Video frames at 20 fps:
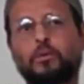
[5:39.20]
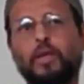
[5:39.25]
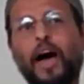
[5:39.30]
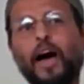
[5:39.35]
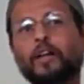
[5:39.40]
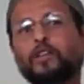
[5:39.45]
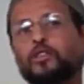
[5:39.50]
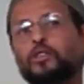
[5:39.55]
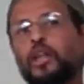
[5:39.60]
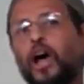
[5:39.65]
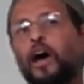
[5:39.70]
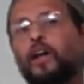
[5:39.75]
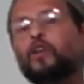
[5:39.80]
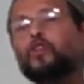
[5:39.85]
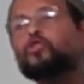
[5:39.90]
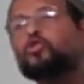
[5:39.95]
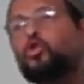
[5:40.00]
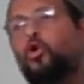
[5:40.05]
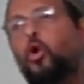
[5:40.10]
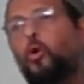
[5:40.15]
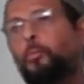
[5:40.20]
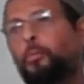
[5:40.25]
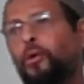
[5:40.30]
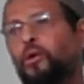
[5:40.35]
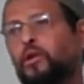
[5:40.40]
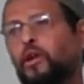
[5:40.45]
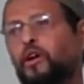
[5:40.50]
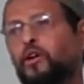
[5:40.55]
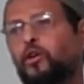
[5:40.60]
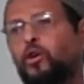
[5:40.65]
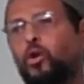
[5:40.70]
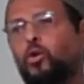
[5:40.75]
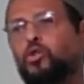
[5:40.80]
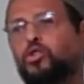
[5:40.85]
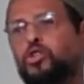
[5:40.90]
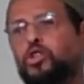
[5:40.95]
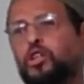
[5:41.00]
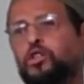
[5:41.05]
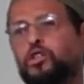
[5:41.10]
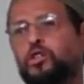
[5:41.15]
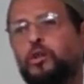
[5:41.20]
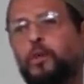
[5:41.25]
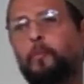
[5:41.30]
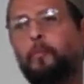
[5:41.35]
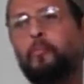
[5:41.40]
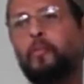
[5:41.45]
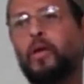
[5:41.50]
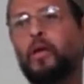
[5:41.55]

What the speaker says: That is not a true political system.